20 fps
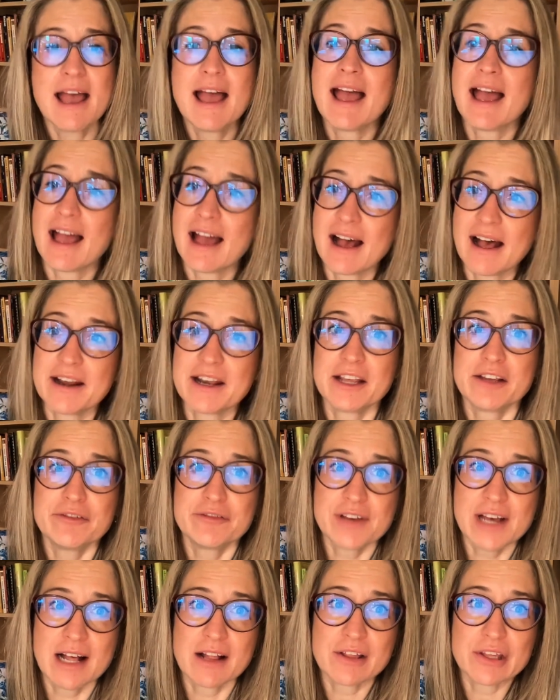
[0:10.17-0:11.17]
adding
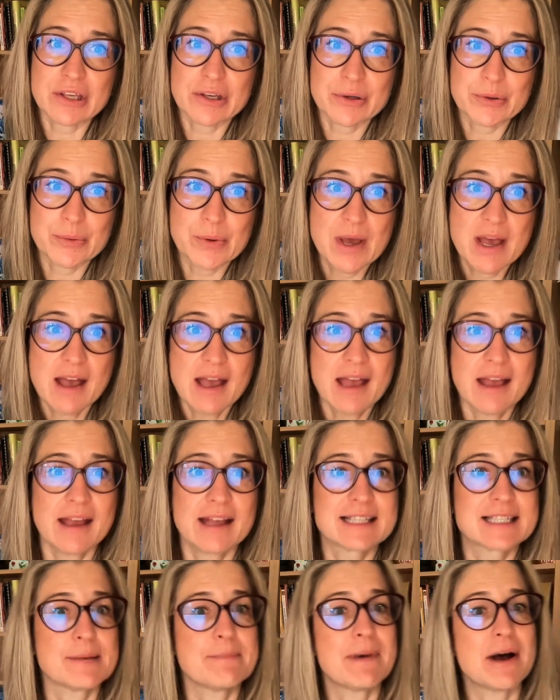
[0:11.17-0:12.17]
value.
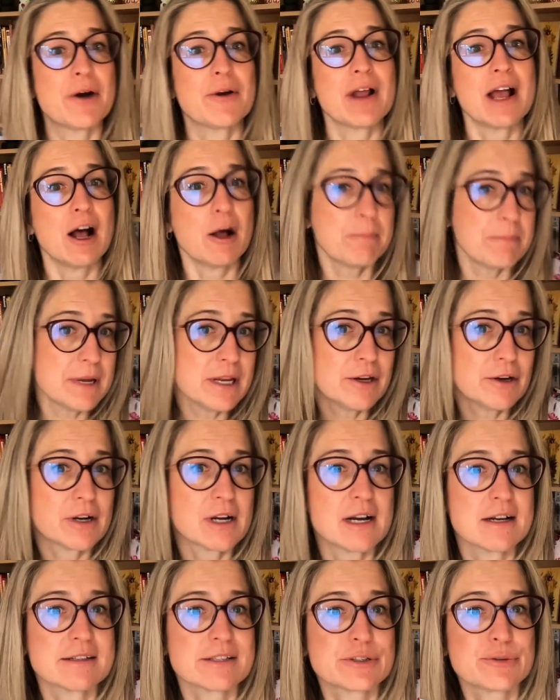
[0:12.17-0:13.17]
It's about helping your
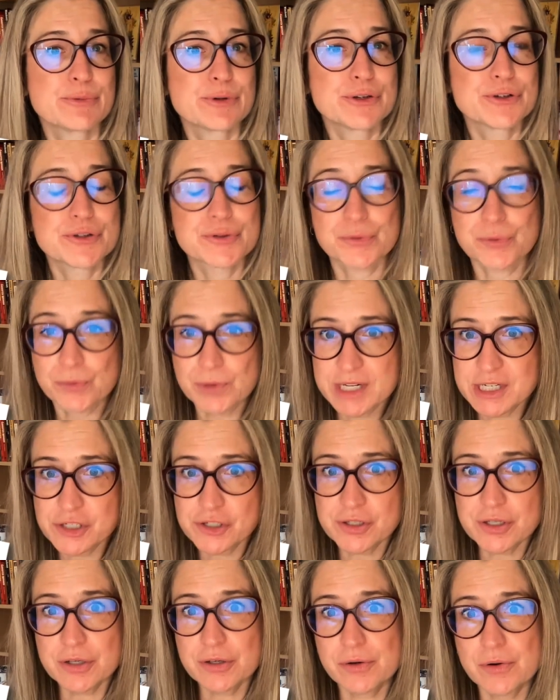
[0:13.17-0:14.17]
customers
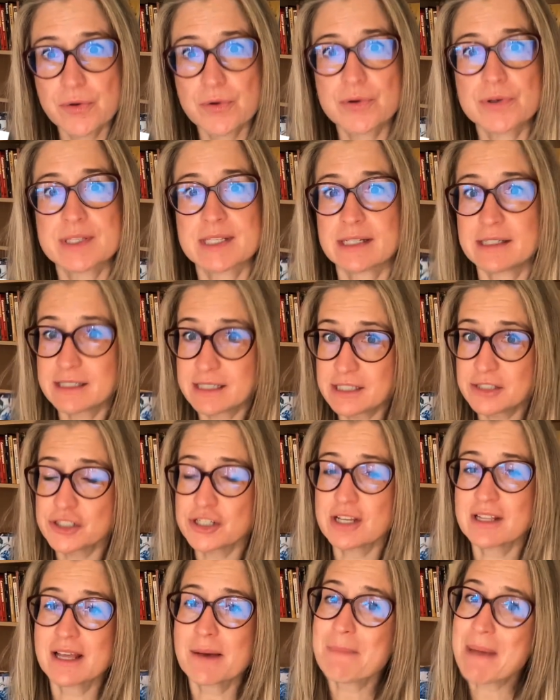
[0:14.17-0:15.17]
reach their goals and
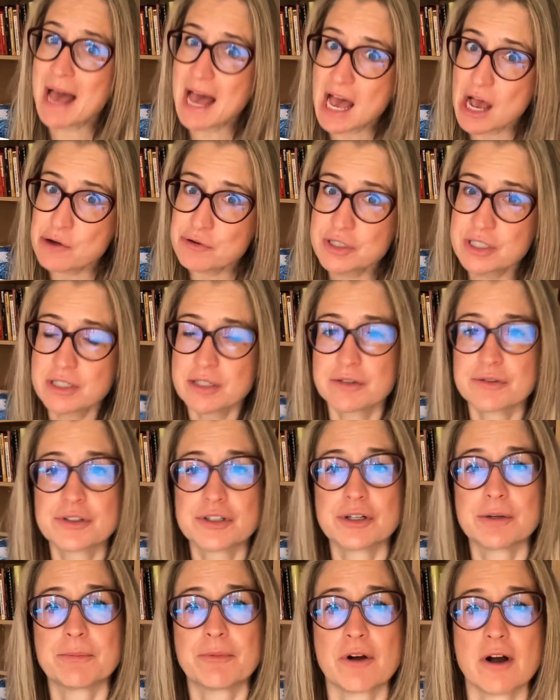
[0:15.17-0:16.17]
teaching them how to
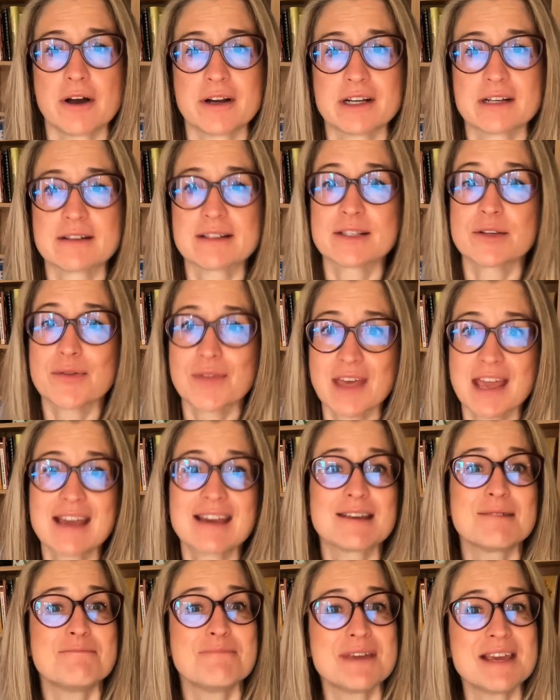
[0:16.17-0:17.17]
use your products so they
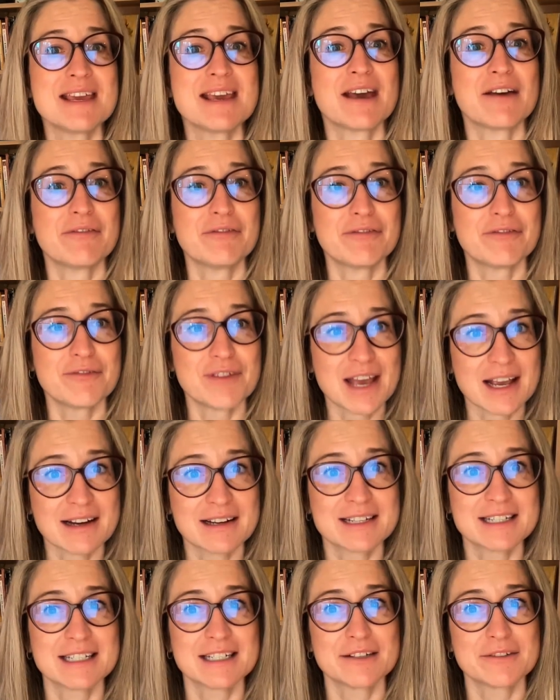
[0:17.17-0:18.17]
can be
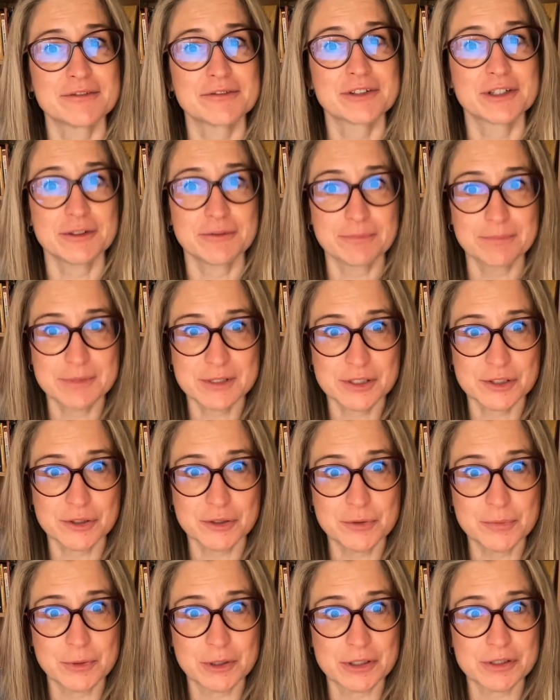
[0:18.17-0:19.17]
effective
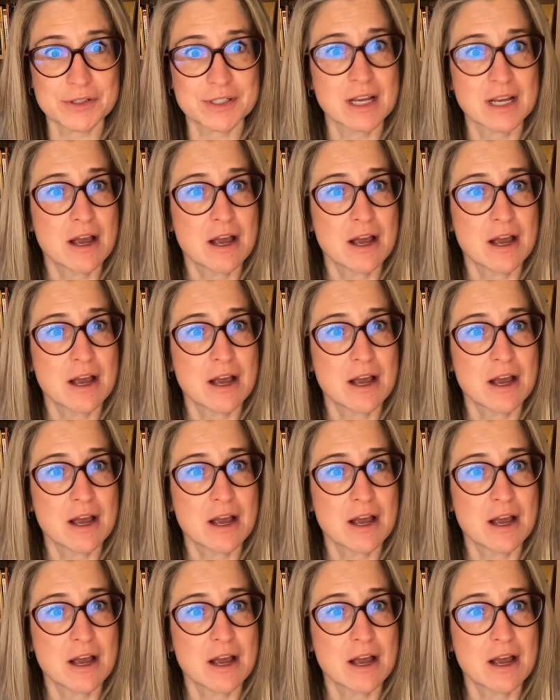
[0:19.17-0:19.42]
consumers.